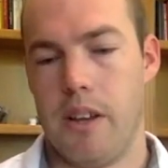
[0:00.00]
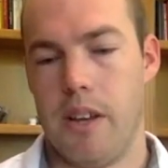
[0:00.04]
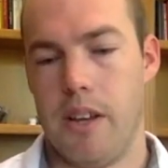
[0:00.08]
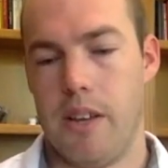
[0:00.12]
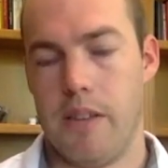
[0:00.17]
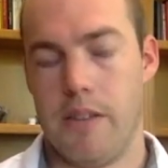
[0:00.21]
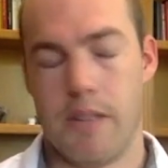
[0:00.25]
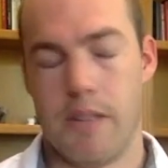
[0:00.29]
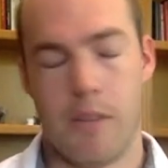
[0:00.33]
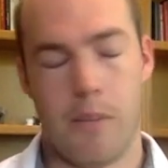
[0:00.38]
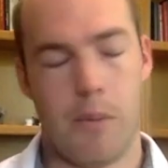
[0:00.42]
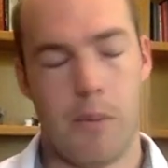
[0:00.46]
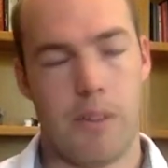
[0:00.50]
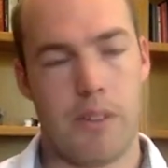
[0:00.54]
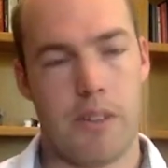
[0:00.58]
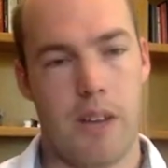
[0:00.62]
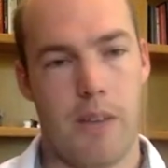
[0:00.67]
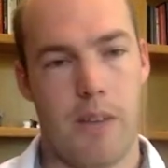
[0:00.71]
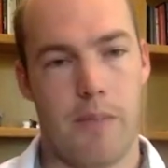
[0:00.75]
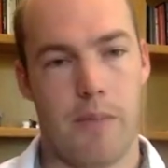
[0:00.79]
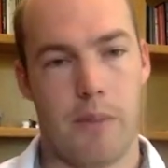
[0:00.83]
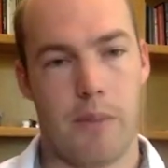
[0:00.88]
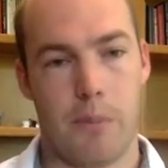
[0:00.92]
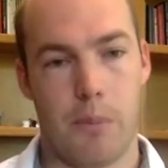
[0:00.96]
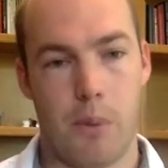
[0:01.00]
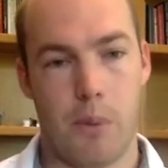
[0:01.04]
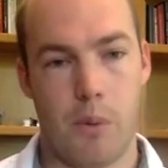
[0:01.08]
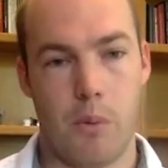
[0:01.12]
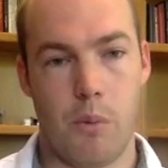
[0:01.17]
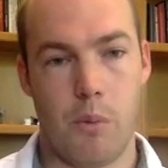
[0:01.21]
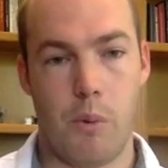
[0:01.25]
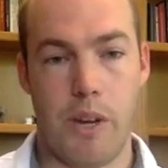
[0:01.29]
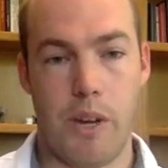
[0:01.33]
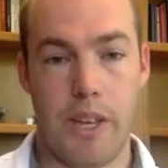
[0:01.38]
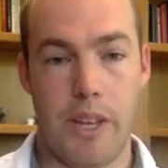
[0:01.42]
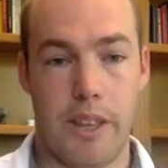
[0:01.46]
If someone's
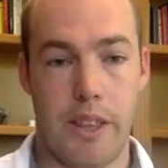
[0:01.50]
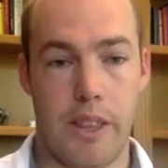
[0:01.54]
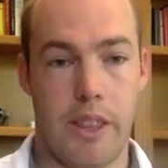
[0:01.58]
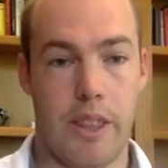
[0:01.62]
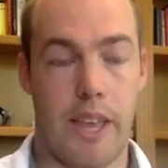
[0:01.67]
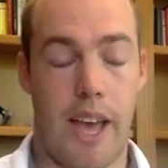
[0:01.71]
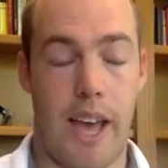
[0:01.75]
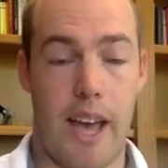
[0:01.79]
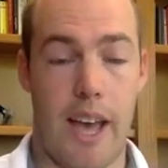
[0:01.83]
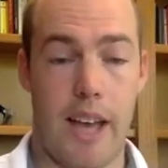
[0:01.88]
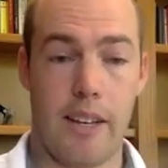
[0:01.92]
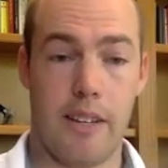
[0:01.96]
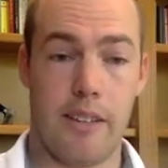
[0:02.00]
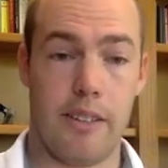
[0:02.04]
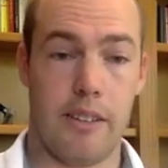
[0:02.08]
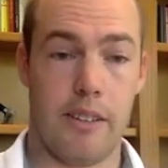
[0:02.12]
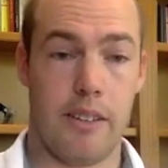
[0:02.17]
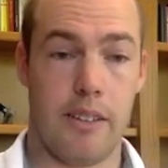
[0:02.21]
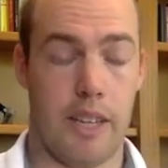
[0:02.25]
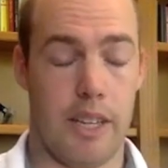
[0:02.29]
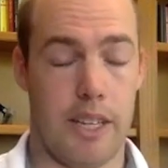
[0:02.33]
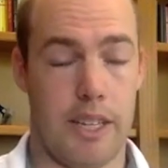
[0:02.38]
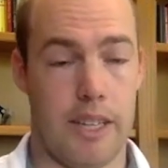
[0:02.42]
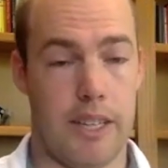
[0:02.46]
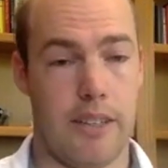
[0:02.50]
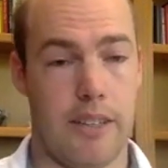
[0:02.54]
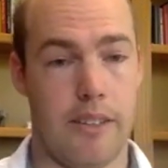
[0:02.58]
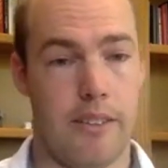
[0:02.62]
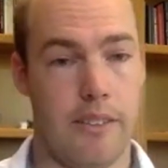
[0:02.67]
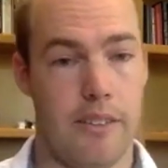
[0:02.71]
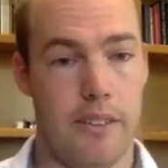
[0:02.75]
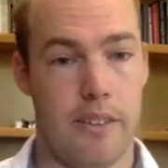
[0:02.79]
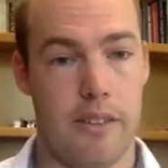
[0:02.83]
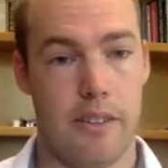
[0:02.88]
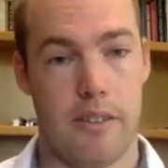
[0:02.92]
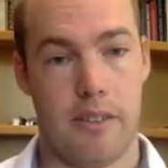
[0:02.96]
comfortable with that
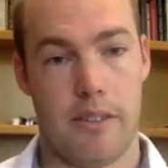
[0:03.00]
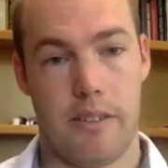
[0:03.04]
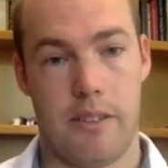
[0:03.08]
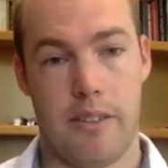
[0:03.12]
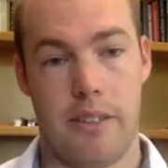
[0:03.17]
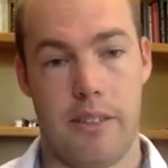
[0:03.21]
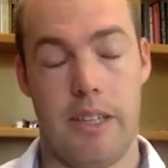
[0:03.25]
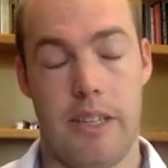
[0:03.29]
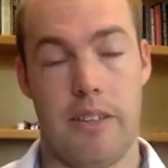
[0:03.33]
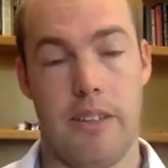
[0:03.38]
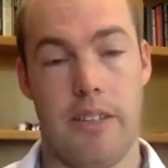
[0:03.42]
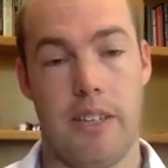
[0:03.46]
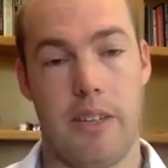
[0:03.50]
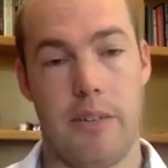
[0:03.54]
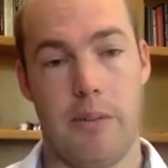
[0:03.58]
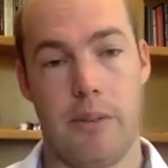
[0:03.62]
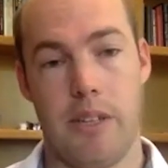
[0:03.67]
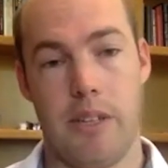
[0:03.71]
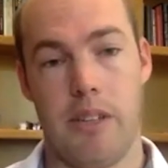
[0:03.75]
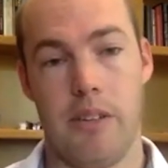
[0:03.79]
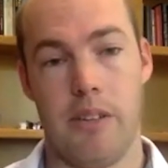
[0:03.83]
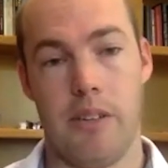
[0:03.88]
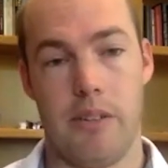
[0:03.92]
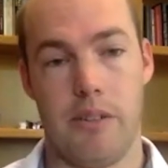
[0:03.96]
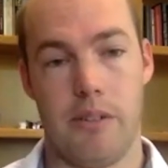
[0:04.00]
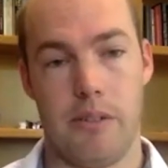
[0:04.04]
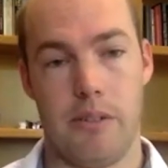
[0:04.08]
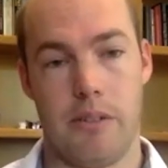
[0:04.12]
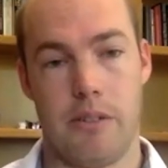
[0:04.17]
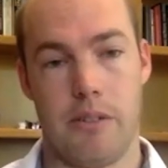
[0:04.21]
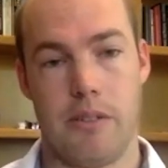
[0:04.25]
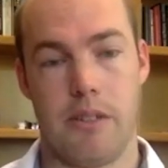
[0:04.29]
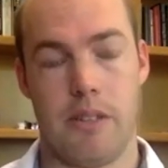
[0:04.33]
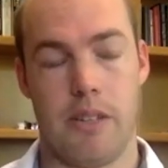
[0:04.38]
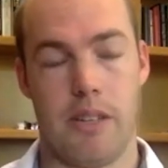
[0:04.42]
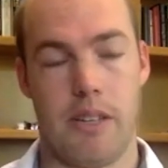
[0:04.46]
and dealing with
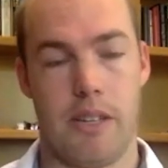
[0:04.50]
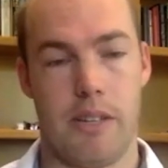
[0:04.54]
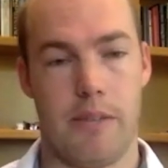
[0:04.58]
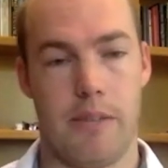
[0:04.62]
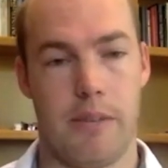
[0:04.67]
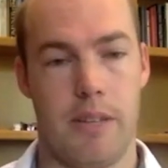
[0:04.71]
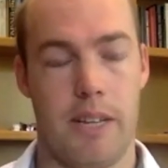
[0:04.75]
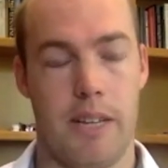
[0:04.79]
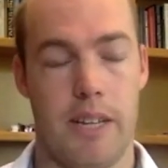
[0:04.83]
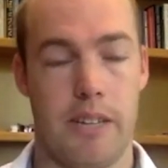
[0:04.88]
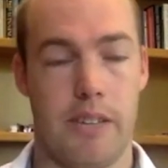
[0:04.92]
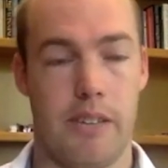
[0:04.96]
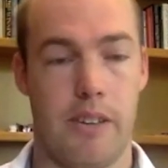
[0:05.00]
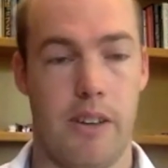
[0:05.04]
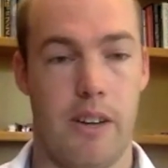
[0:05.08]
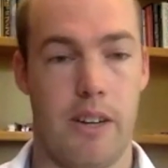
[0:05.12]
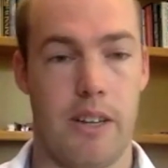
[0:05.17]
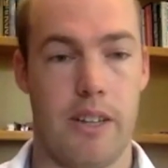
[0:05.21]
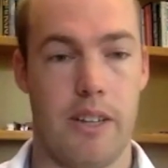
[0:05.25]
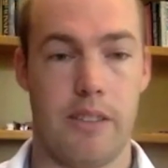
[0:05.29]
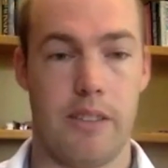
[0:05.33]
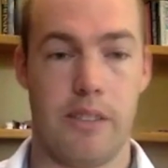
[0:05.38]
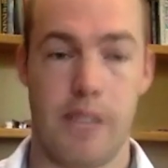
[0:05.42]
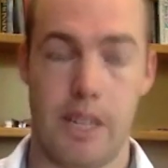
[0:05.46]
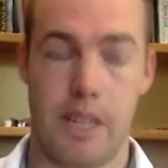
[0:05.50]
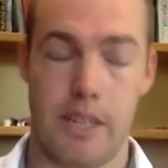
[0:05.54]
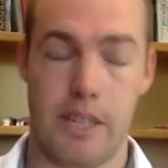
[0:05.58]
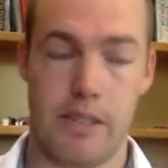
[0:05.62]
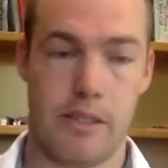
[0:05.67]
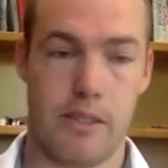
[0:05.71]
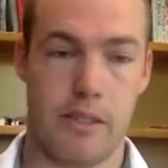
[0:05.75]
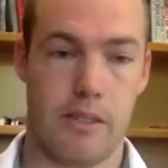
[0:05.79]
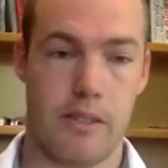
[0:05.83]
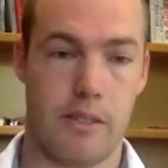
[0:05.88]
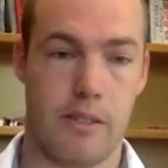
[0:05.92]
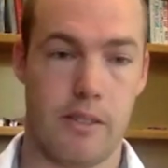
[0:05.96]
those electronics, then
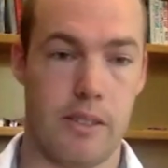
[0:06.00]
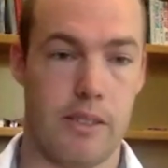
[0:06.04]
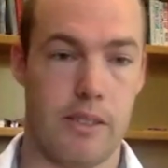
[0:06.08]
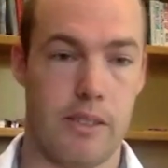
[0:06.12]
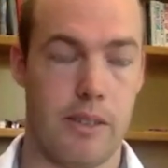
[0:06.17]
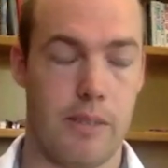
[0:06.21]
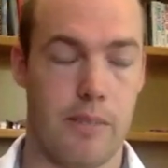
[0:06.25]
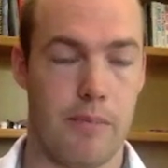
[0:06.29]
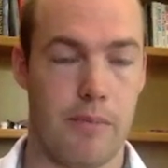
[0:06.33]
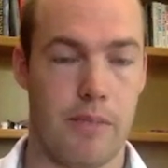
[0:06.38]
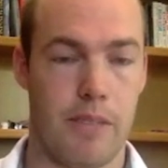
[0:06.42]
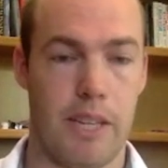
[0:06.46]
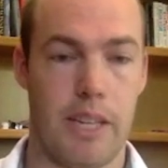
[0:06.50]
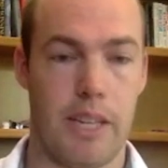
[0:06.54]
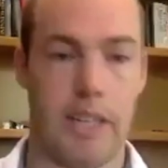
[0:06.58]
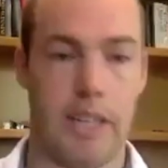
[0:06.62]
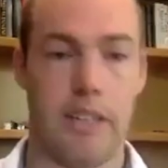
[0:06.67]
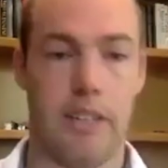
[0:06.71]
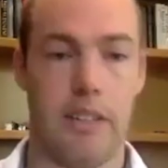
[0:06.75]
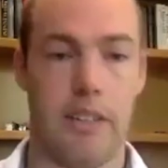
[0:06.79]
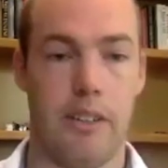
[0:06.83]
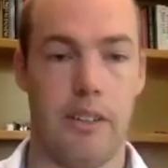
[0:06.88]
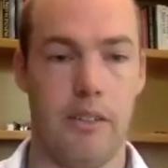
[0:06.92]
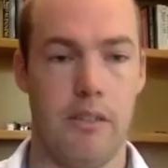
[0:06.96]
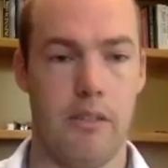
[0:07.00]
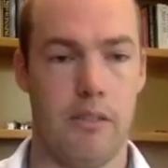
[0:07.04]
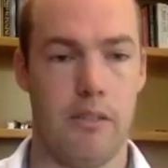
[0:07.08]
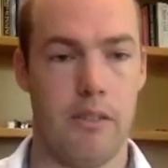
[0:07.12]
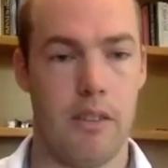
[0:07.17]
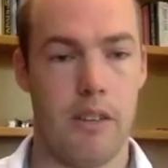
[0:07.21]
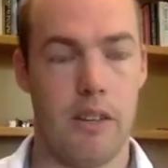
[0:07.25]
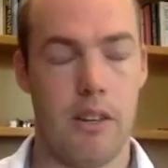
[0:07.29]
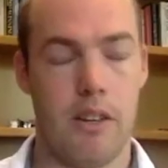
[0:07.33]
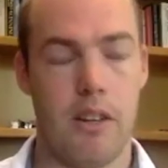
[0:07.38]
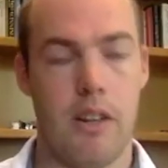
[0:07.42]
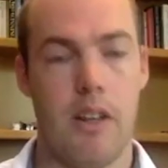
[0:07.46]
it's certainly something they can do.
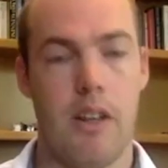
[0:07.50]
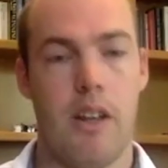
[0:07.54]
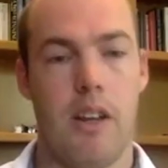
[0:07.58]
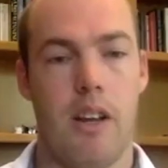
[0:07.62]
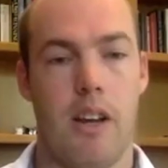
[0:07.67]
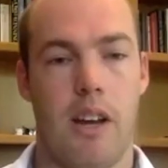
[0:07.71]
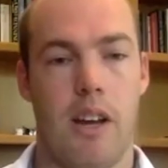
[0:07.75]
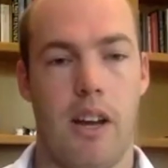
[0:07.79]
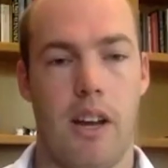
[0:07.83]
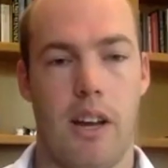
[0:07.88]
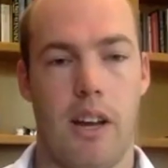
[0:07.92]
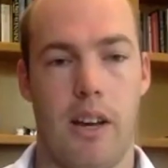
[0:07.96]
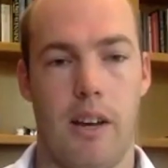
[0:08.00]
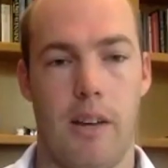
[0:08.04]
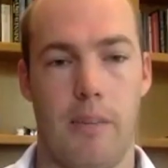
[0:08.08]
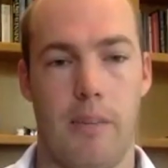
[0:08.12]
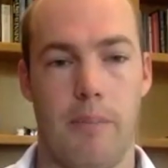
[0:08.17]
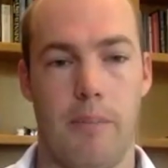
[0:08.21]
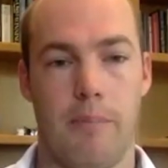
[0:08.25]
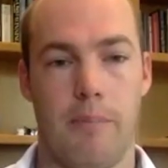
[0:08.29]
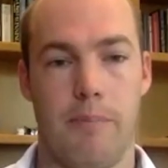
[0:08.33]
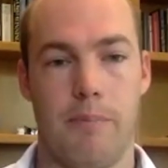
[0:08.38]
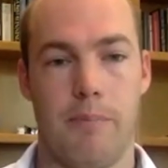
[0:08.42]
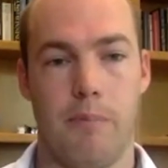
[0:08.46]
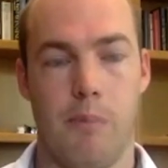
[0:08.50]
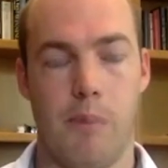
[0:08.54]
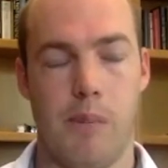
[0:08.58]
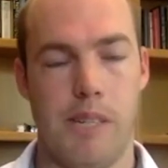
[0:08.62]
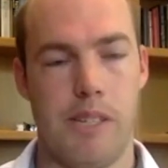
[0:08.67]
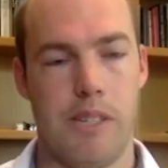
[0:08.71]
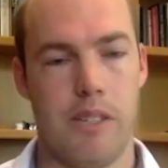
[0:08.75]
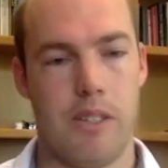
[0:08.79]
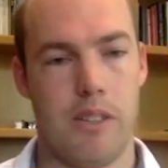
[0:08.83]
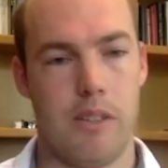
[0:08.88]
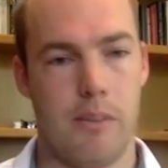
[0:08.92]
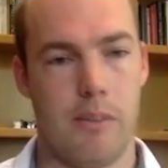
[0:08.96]
We
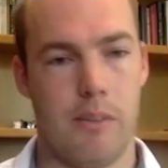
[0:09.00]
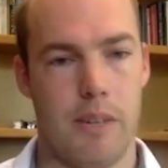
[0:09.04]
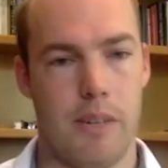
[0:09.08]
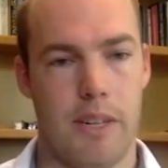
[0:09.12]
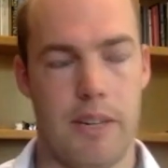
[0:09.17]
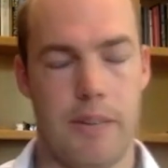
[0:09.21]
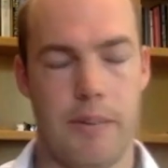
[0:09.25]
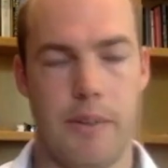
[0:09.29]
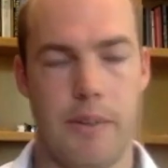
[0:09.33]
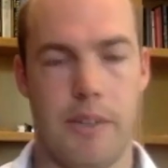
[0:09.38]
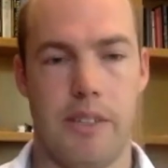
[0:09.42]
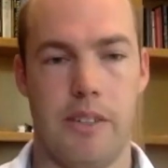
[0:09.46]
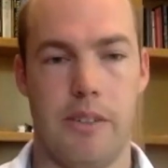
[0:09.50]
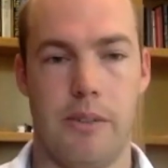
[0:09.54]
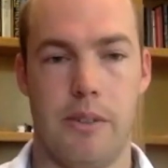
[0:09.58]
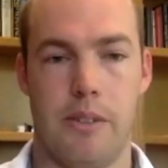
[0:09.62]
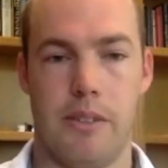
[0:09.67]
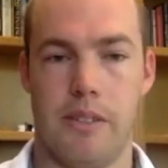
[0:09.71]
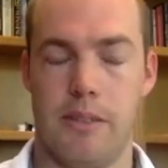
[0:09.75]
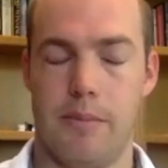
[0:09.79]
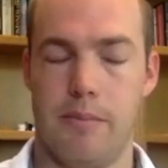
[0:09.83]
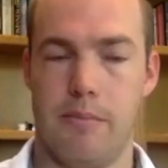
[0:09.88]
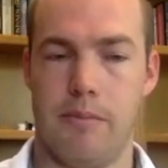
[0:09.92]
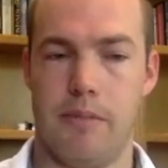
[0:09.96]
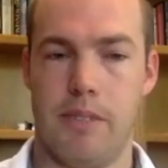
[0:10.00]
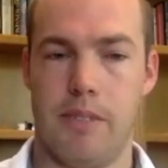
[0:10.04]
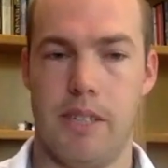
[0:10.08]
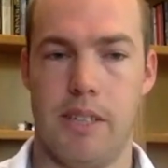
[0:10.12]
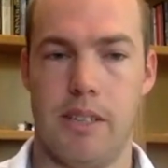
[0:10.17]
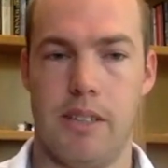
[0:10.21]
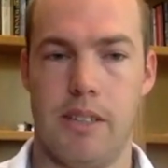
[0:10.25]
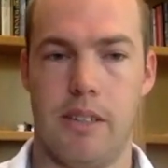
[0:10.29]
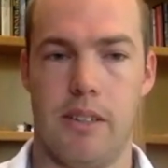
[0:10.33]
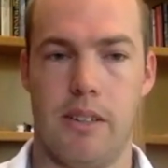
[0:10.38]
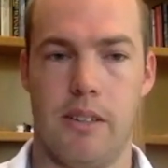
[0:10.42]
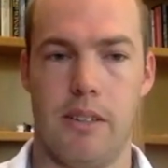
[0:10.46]
just don't want anyone doing something
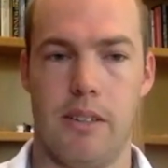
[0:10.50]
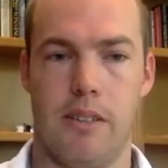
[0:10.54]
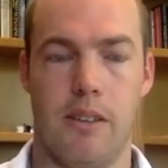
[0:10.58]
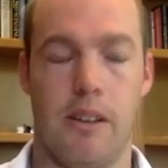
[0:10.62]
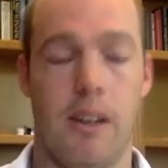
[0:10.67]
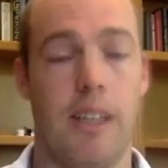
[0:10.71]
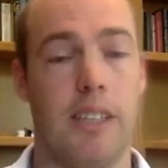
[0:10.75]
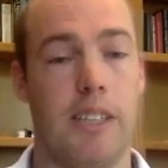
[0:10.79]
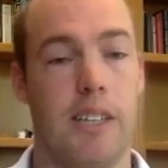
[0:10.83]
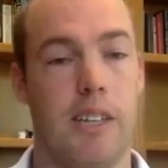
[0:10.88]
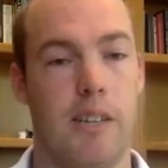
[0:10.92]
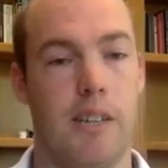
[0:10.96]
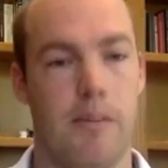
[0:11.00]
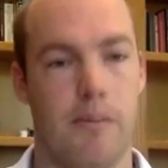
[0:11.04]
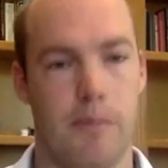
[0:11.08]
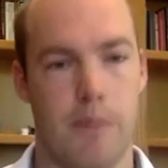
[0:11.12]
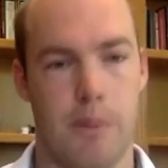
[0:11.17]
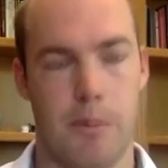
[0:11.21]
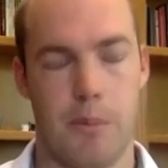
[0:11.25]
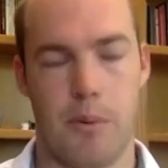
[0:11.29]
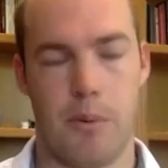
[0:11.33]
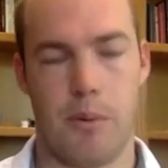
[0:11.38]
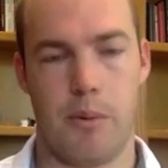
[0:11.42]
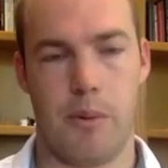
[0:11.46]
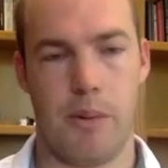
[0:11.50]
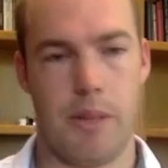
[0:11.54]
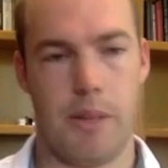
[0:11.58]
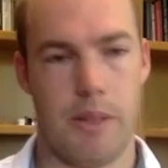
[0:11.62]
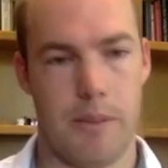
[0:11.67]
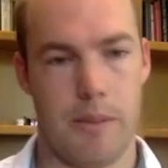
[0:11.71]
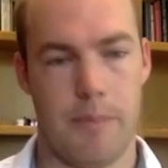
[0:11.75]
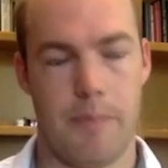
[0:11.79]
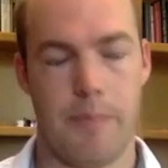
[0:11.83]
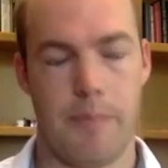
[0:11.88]
that they're uncomfortable with.